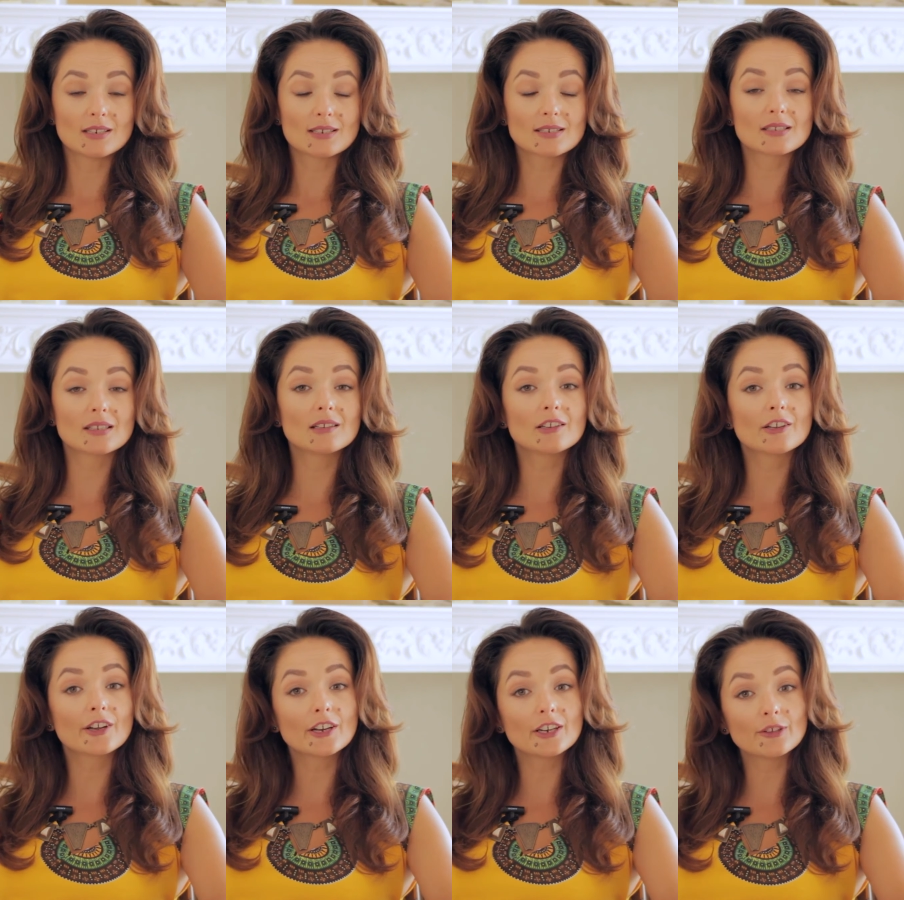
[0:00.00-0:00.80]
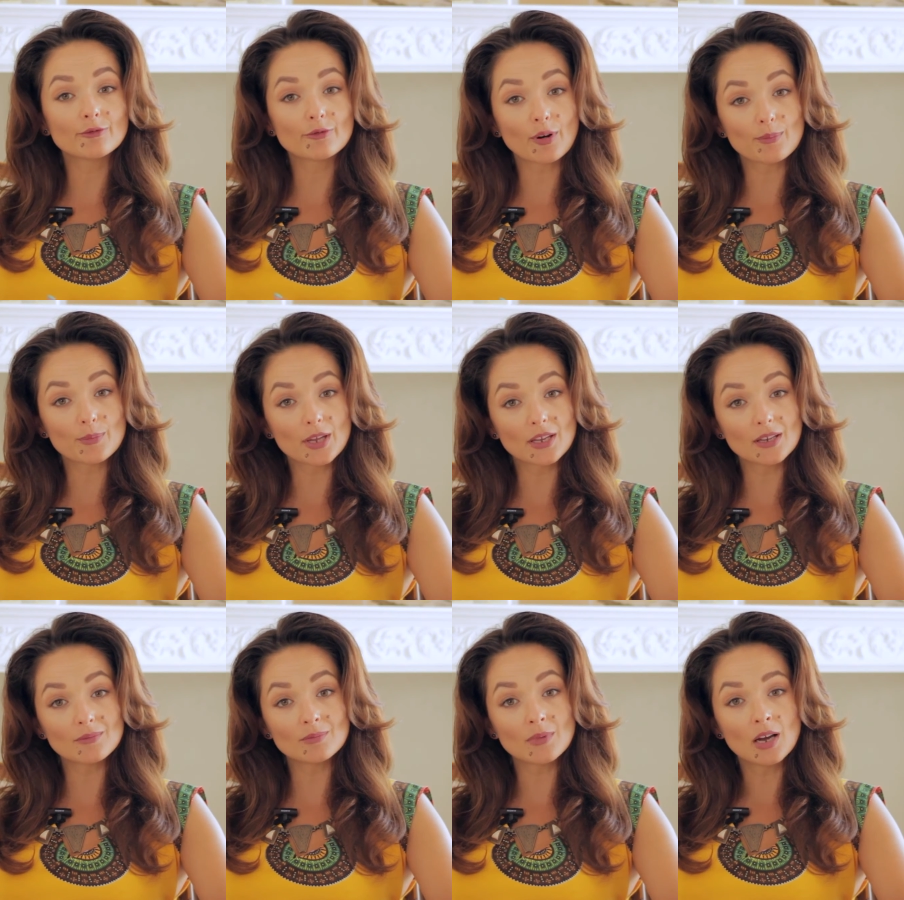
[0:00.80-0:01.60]
still learning from
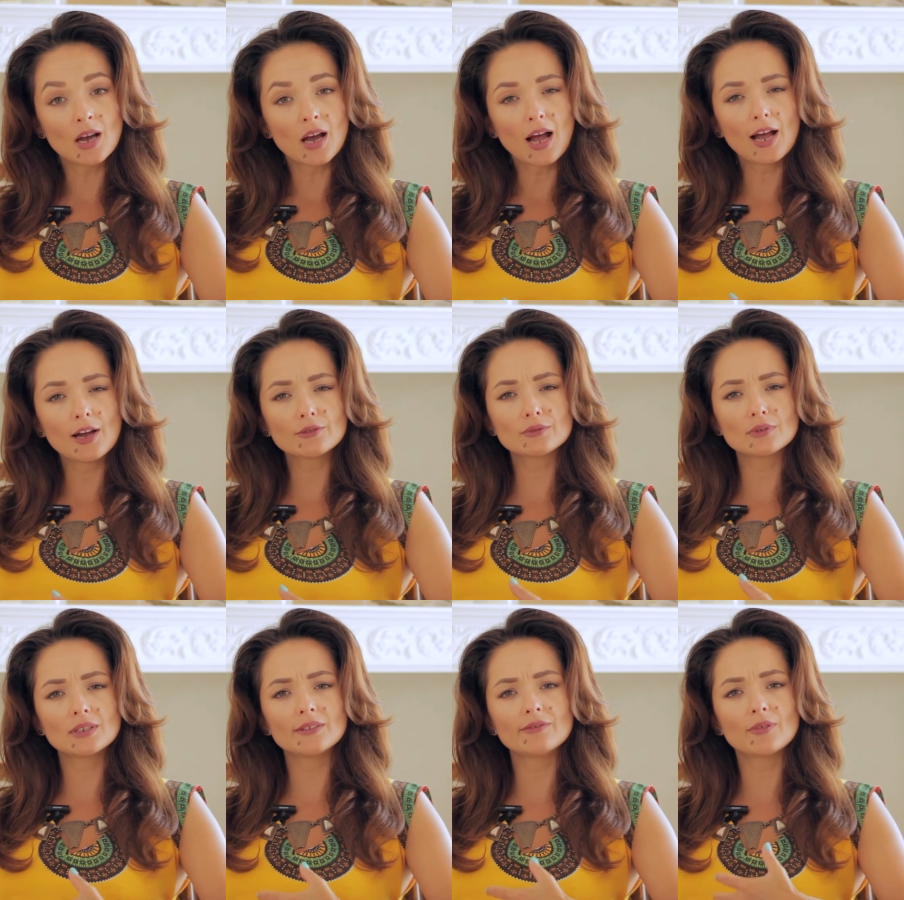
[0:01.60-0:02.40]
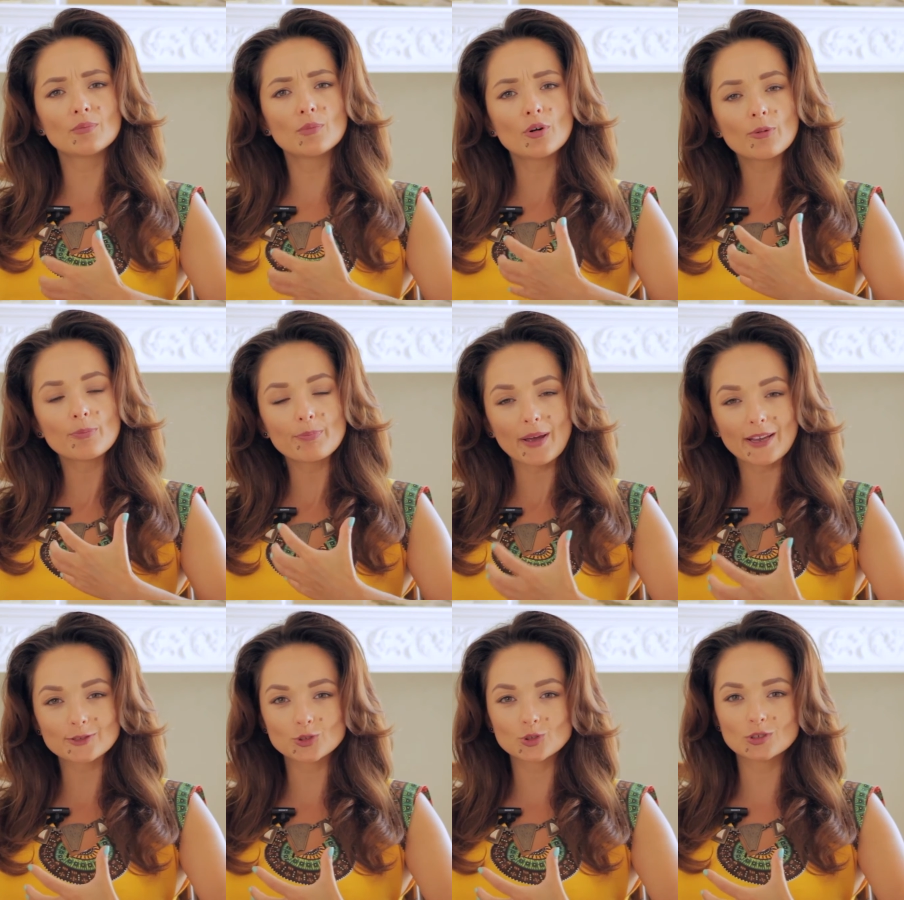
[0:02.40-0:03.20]
him how to live a more
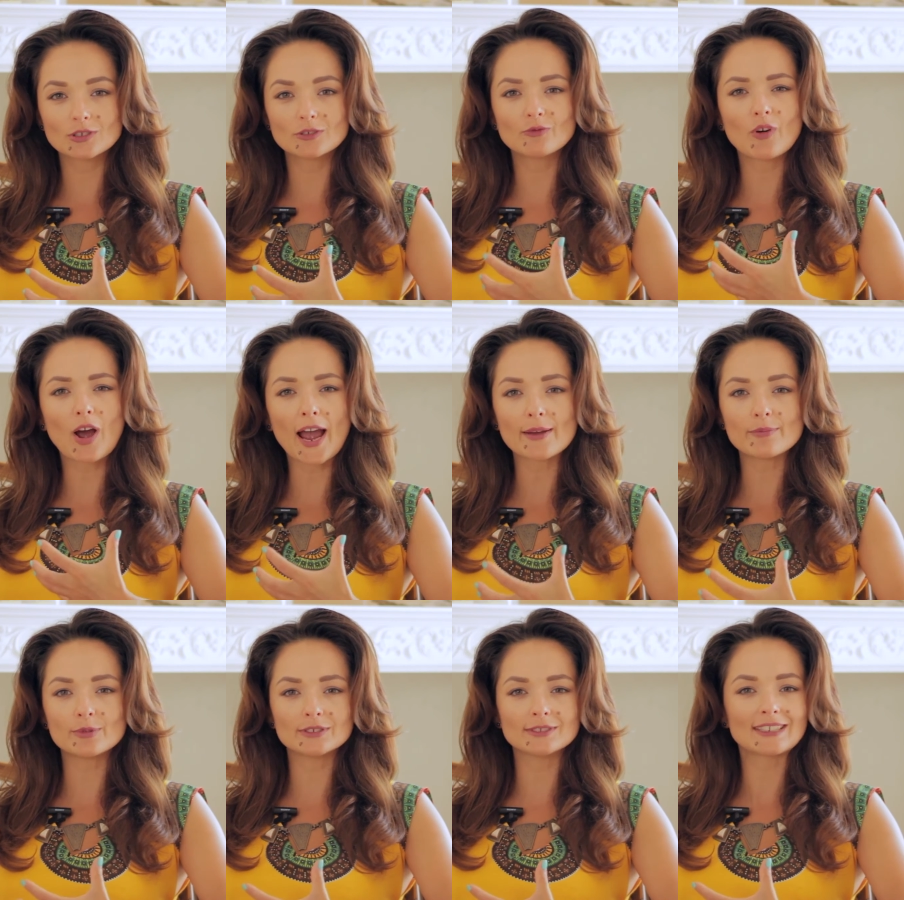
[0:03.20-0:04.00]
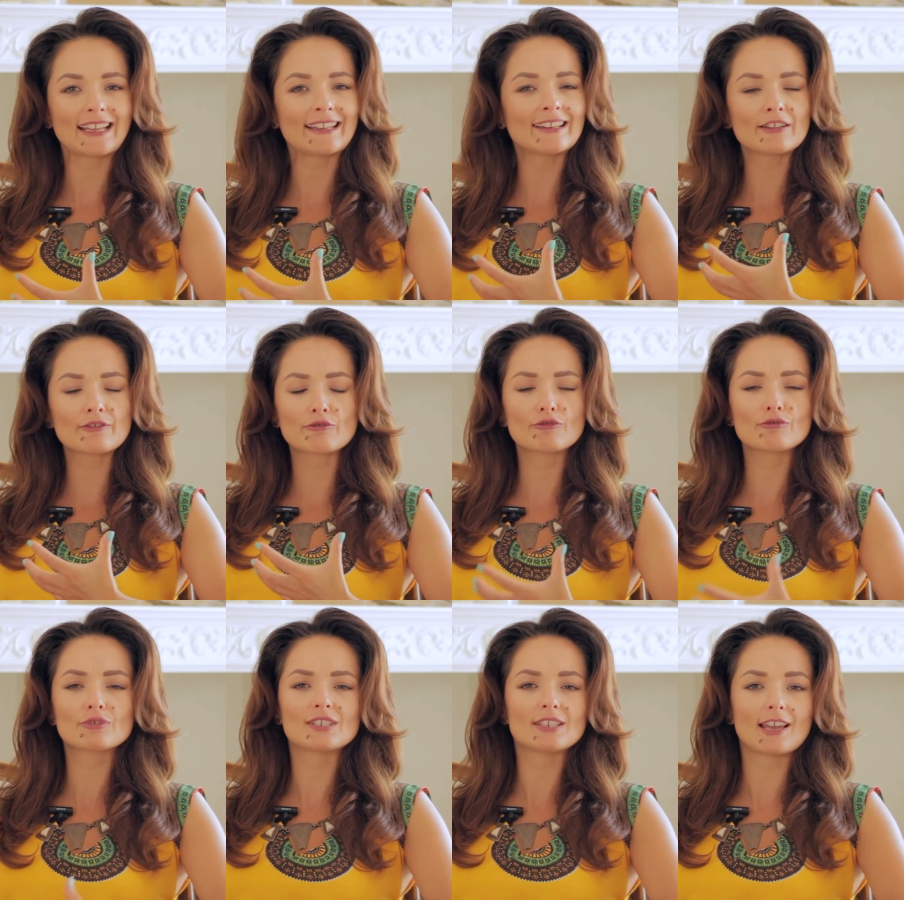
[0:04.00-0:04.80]
passionate, vibrant, and
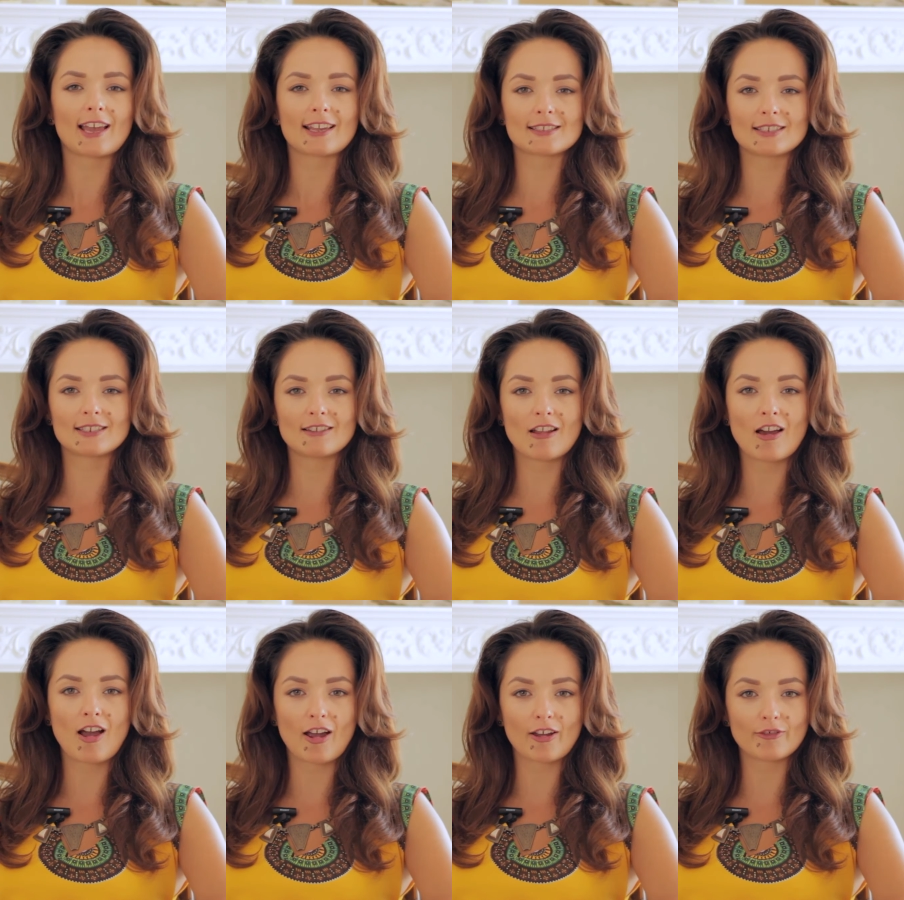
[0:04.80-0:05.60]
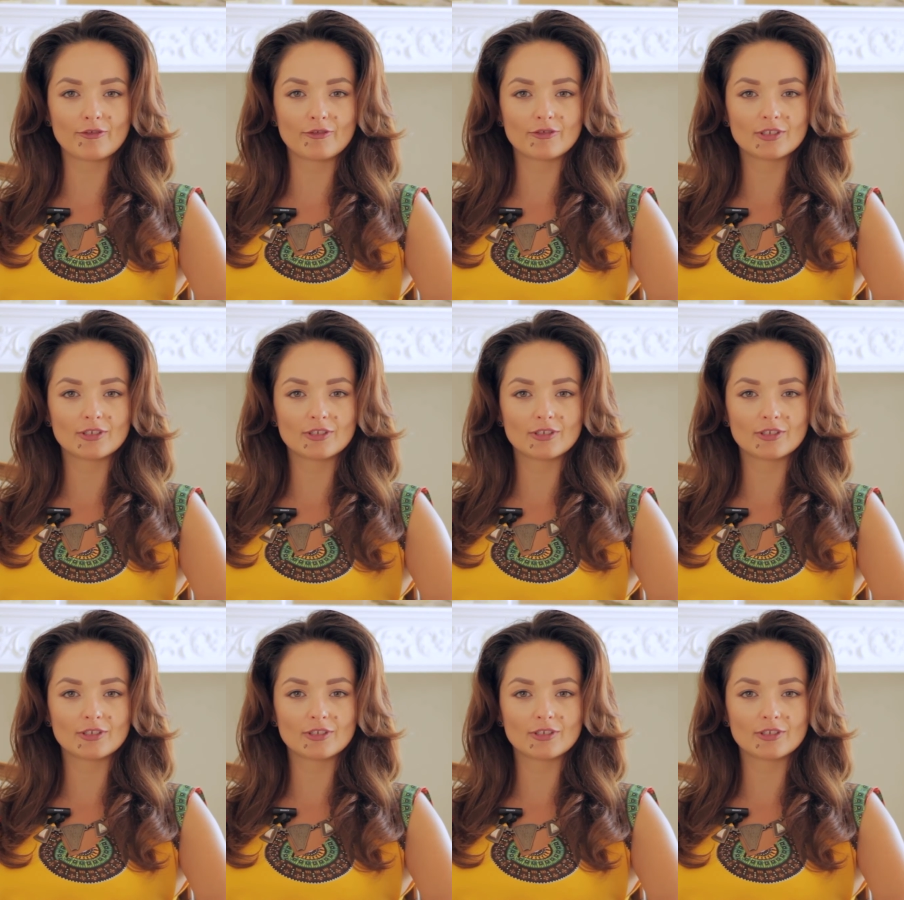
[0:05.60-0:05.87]
enthusiastic life.